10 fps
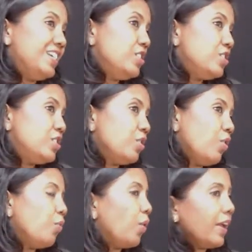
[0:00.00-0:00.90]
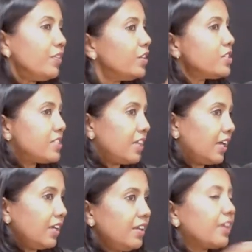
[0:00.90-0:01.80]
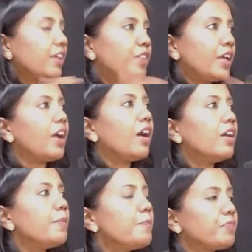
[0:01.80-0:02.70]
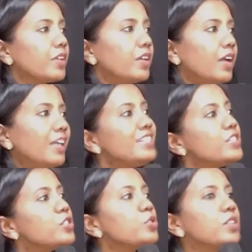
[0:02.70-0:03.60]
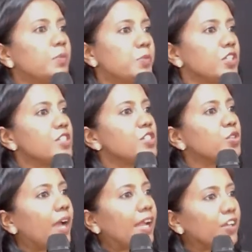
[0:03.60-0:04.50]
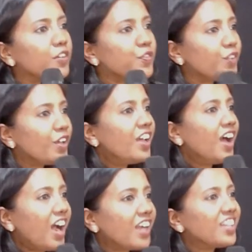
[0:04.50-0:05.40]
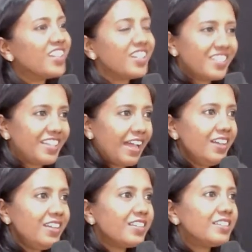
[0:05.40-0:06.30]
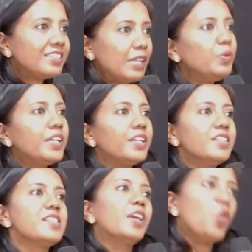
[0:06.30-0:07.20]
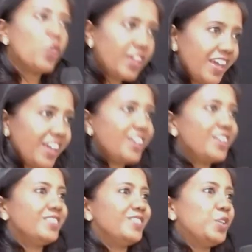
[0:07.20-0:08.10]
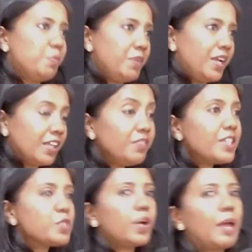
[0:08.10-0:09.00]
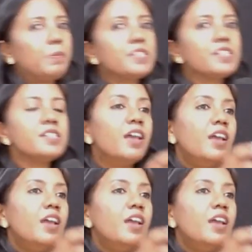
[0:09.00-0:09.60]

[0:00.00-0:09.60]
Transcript: so whatever you're saying like if there are at least two scriptures to kind of undergird that then we can say okay could be otherwise what happens is